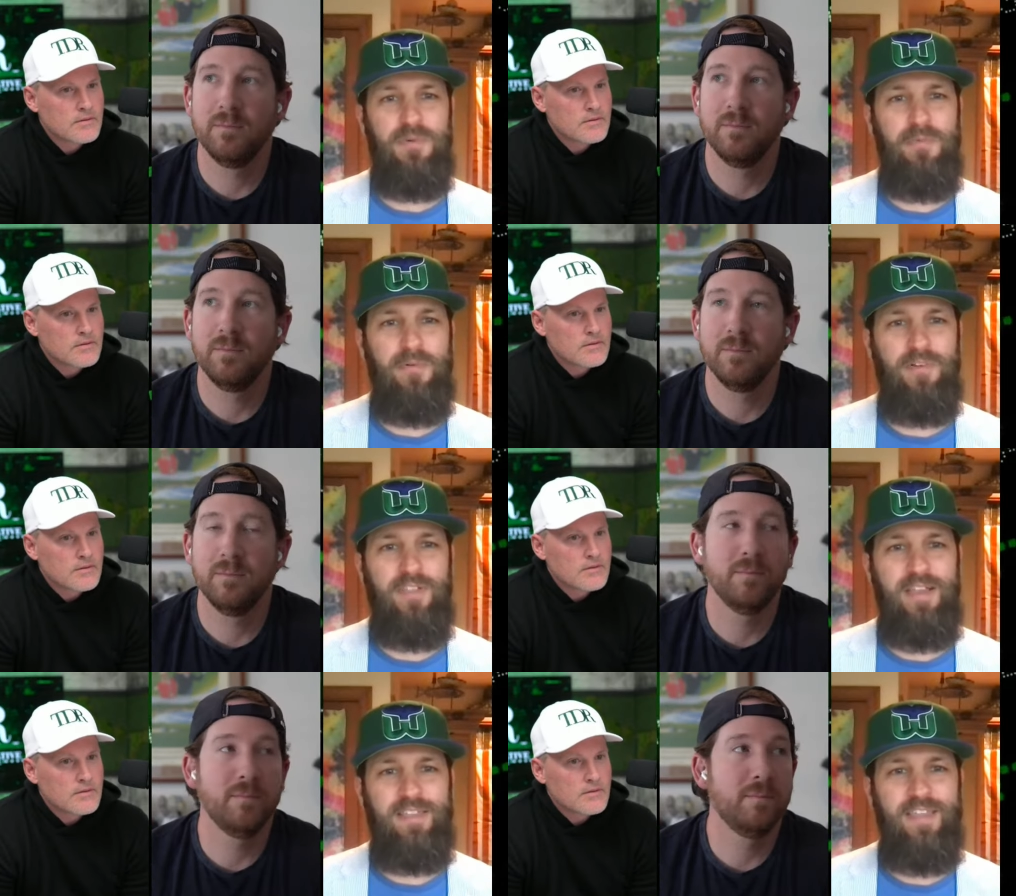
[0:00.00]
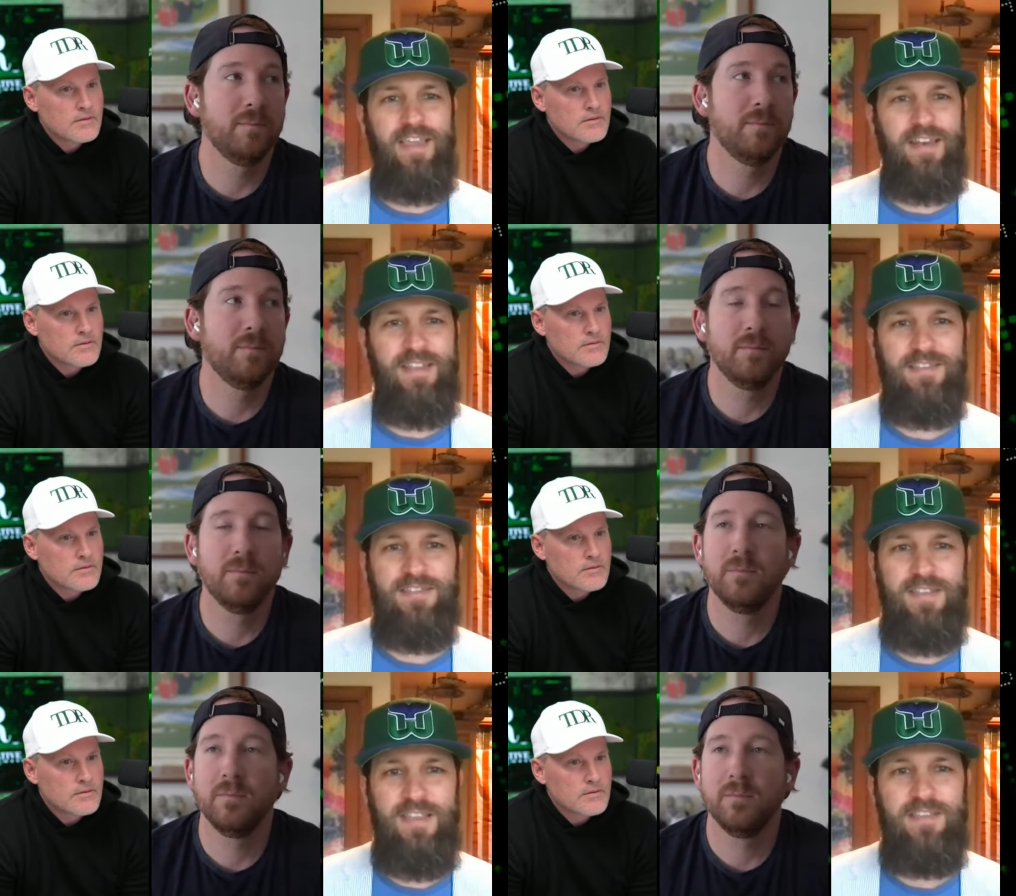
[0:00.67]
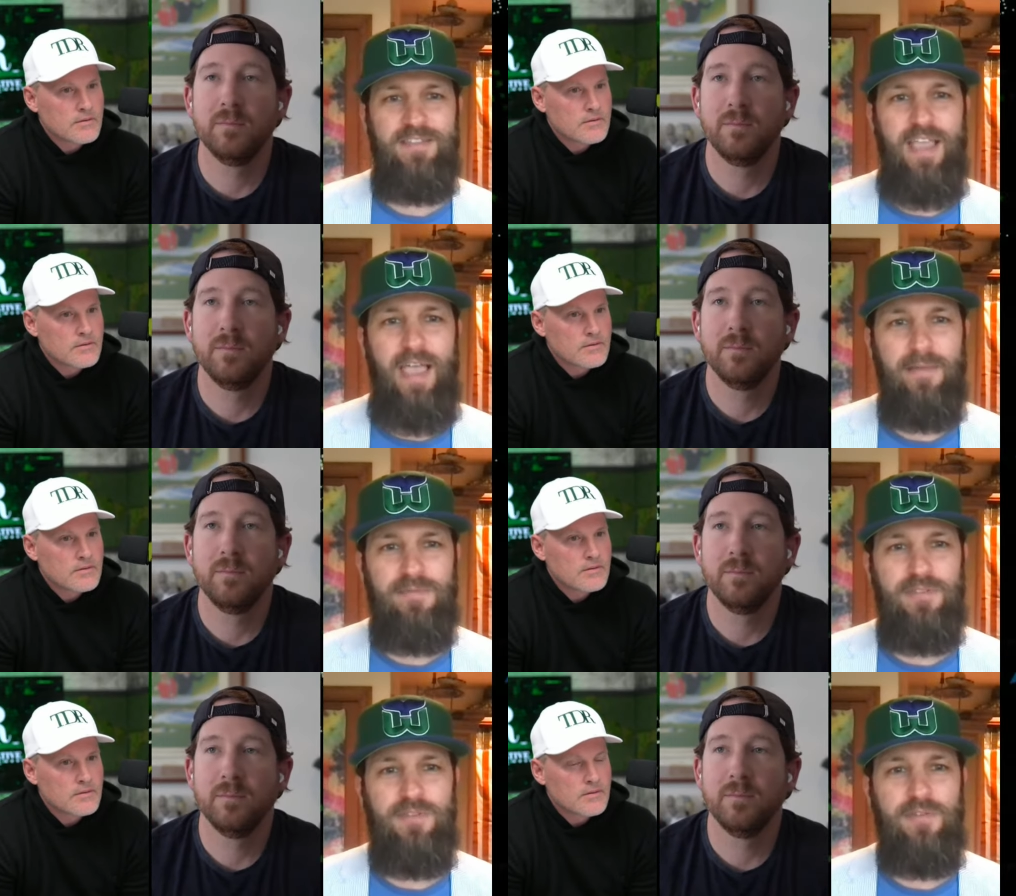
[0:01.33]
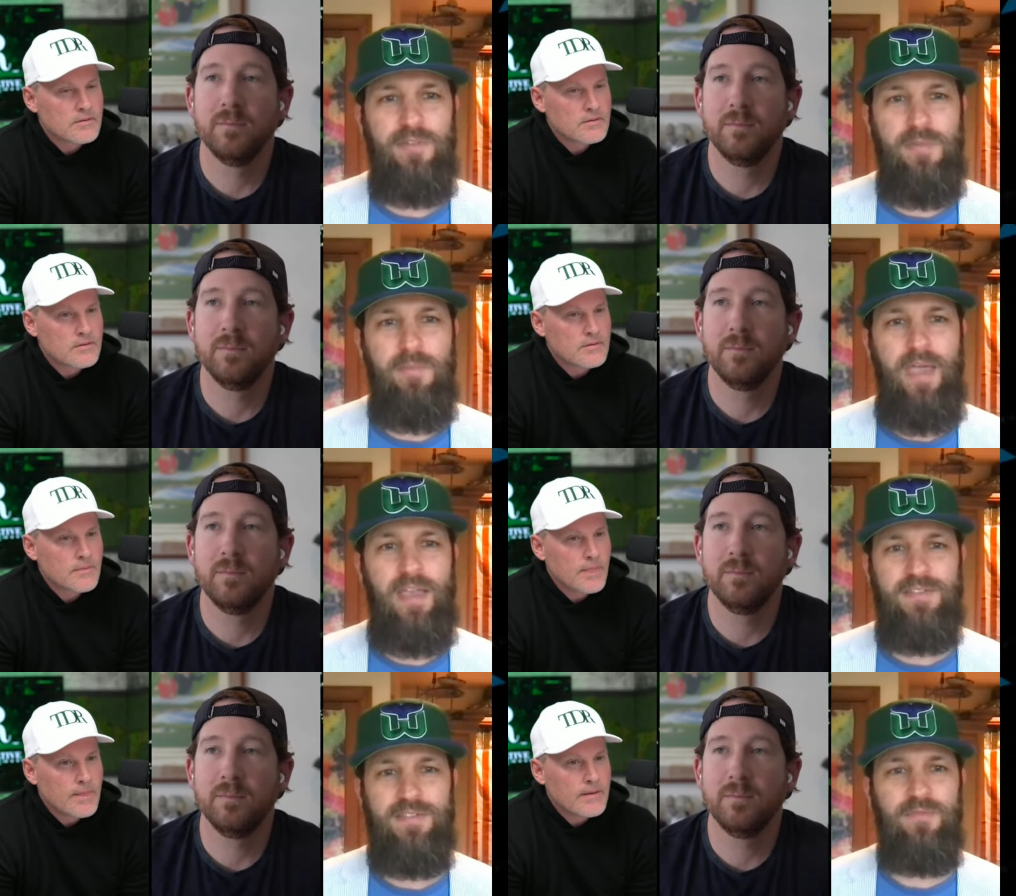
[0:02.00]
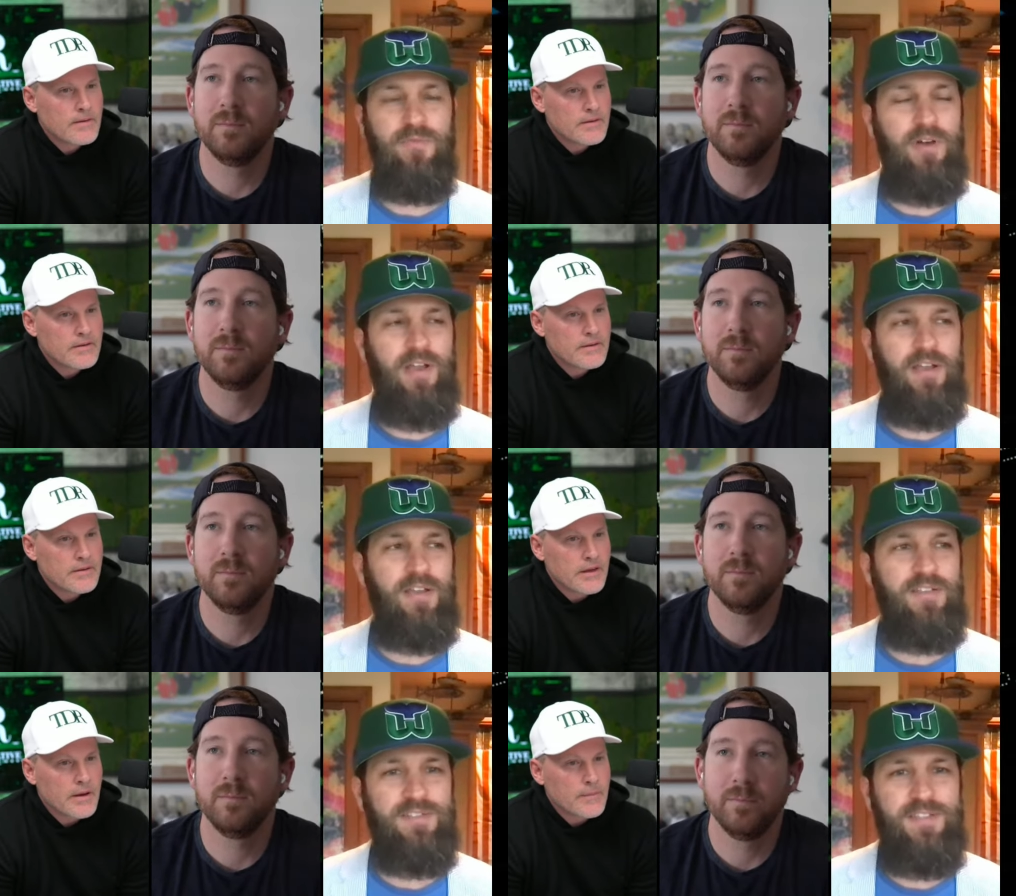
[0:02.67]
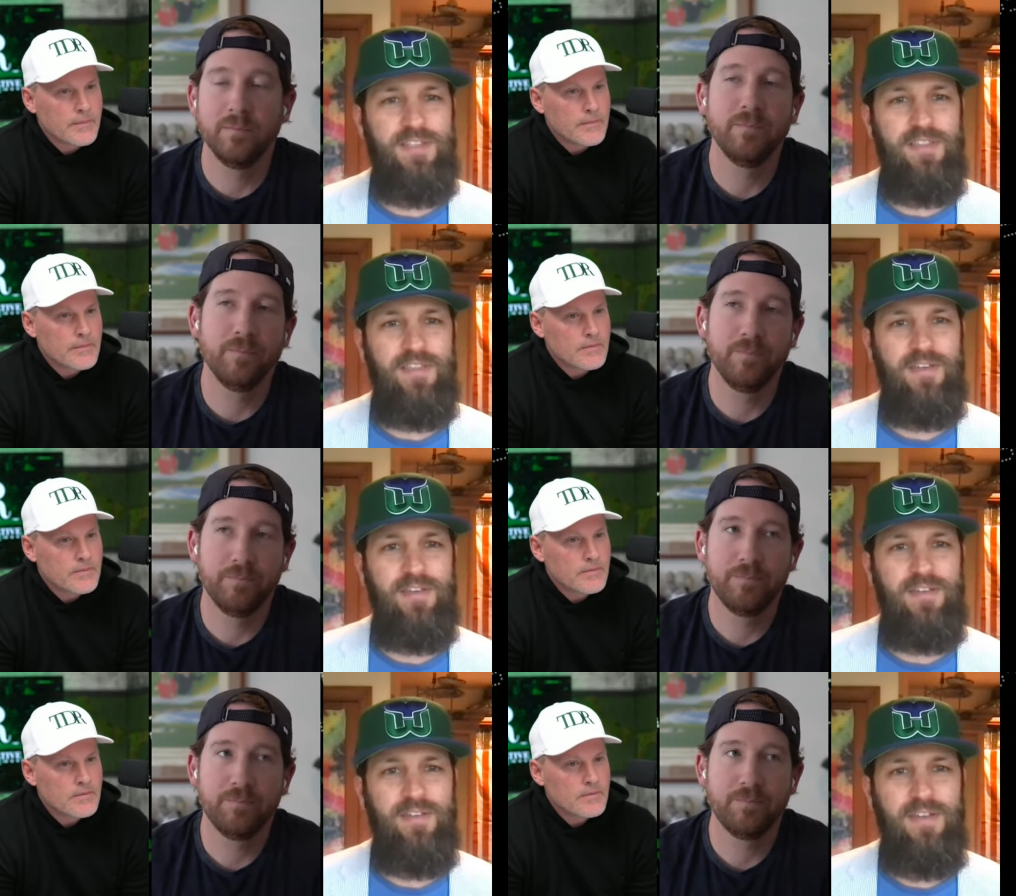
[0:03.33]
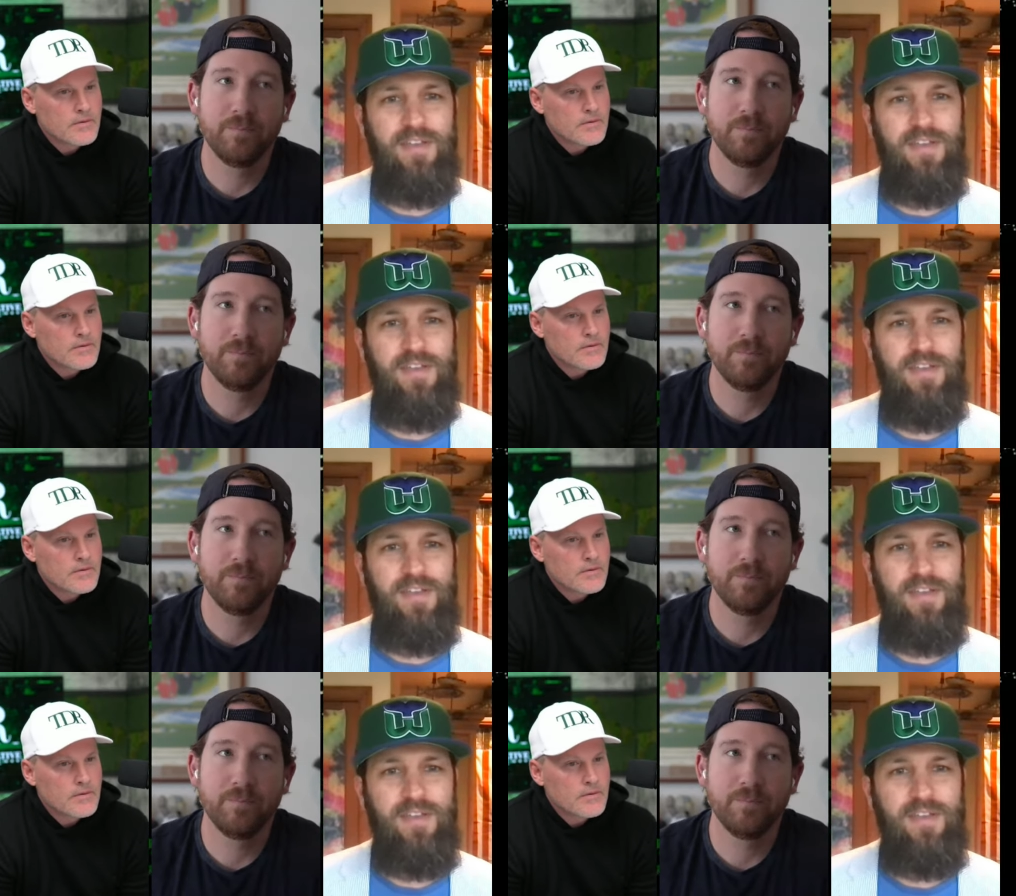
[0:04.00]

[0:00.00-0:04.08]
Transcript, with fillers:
Speaker 1: report like that is is absolutely massive. We're not yeah. going to see the